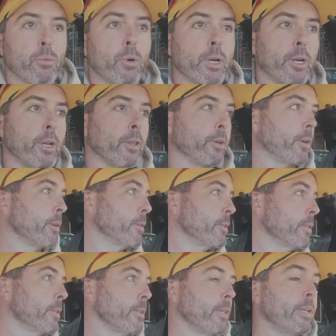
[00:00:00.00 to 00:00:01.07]
to one another.
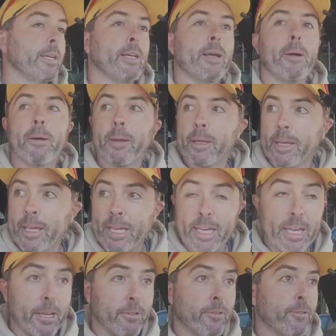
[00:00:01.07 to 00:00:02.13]

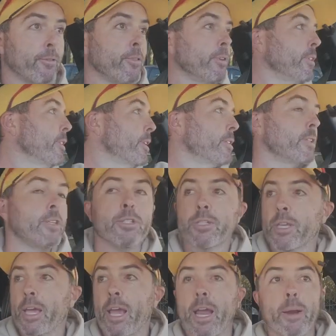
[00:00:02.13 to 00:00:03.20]
If this
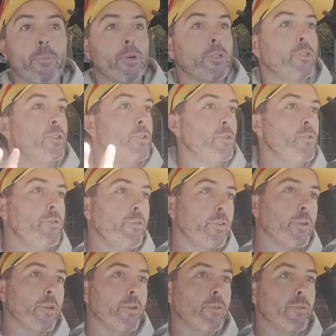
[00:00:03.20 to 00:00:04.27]
is camera 2
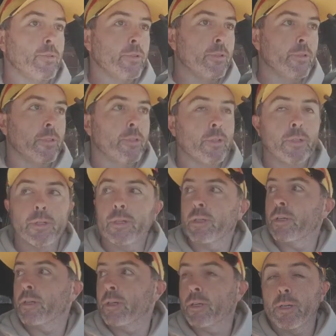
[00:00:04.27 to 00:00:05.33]
for you,
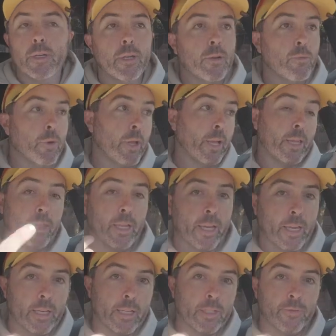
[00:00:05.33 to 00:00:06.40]

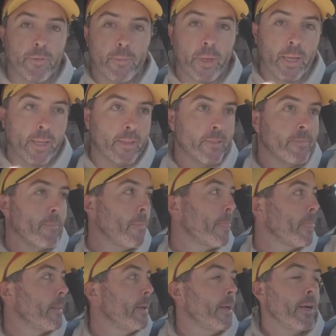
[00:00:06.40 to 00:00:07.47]
like it is for me,
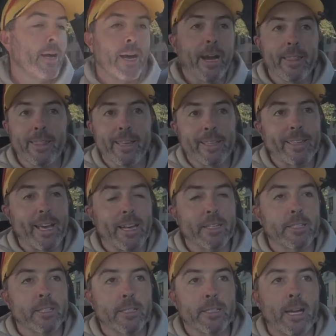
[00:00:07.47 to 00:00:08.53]
I think that
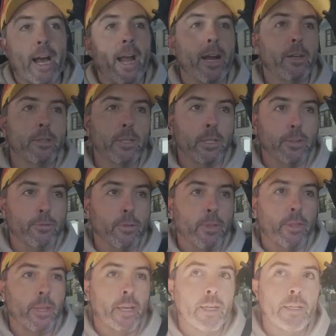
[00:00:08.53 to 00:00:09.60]
is an entirely
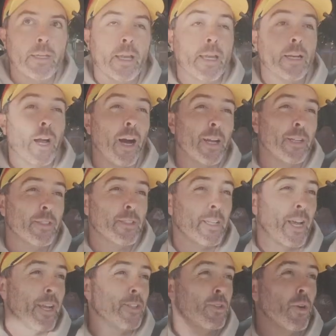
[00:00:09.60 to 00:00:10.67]
different thing. And
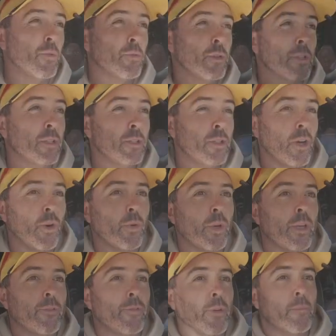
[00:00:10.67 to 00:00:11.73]
honestly, I don't really know
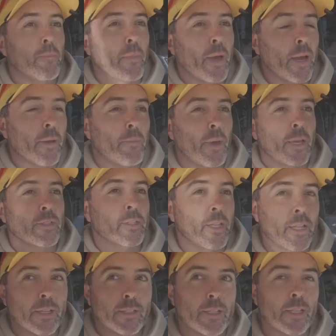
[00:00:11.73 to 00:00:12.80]
if it makes a
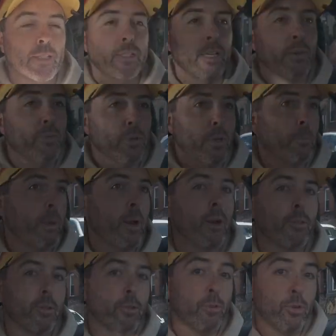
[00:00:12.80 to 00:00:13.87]
lot of sense to even
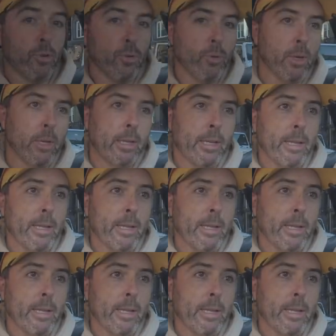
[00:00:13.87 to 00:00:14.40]
compare the two.